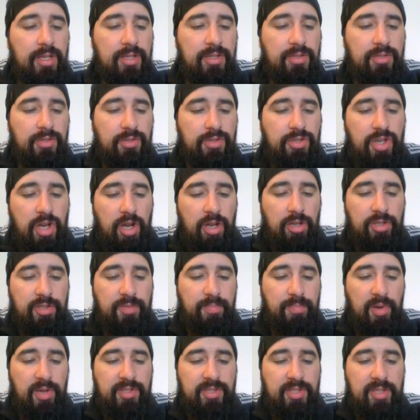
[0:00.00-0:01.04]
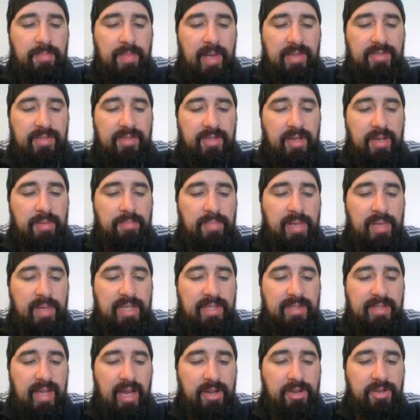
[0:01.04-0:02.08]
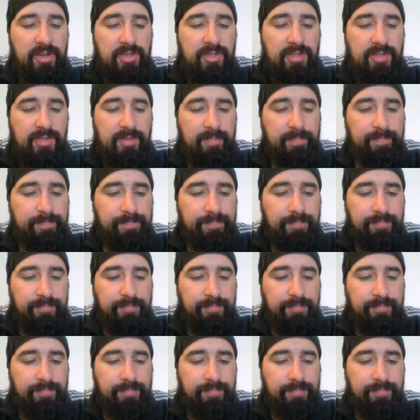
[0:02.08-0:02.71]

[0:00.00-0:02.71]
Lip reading: So Charles, Poison Master and Belisarius.